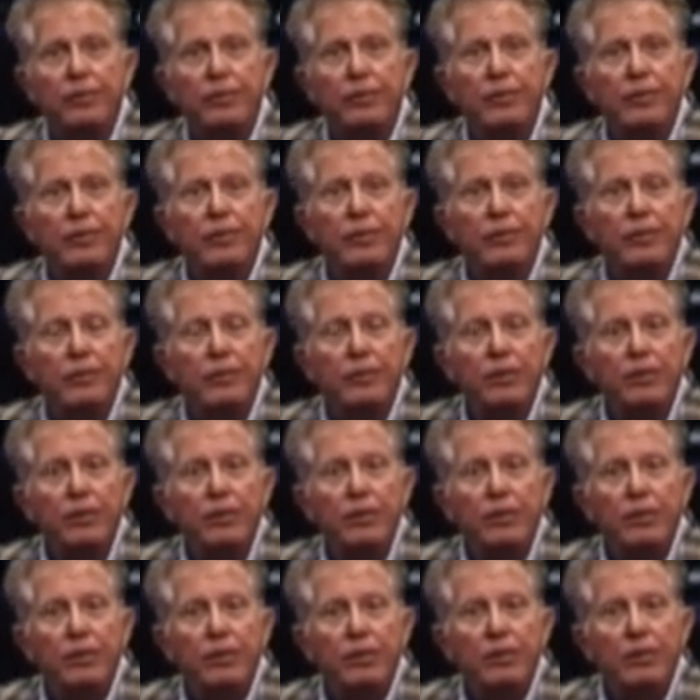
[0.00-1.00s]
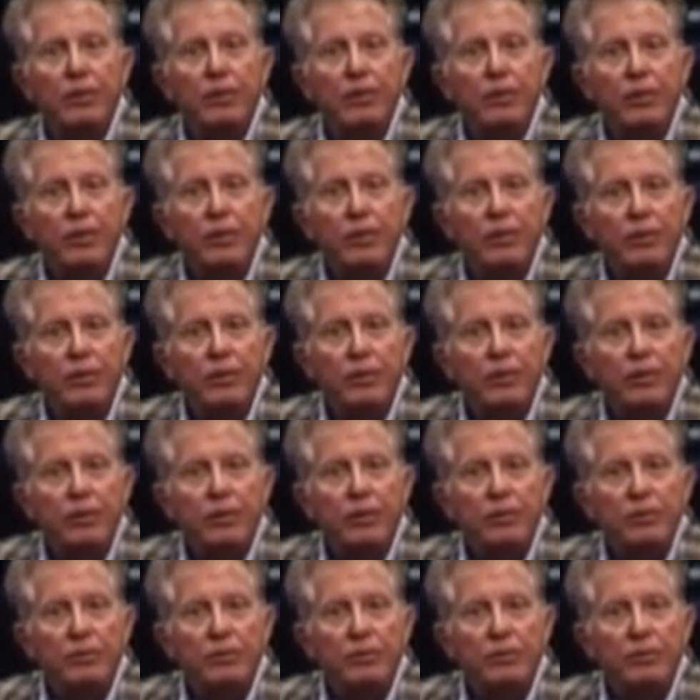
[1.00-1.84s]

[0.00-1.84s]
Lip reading: Nobody speaks.